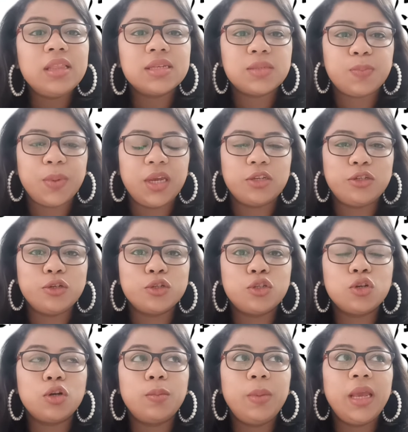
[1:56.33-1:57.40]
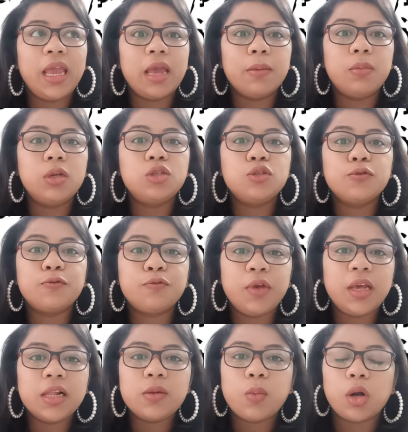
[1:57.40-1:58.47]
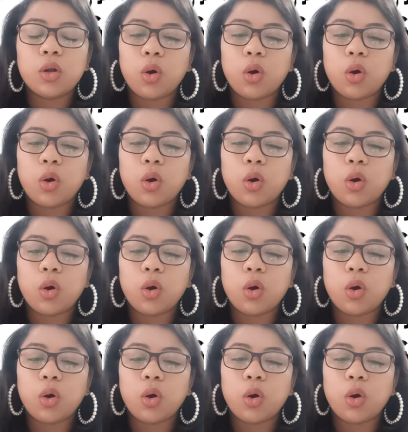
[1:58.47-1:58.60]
the speech, you should be able to feel what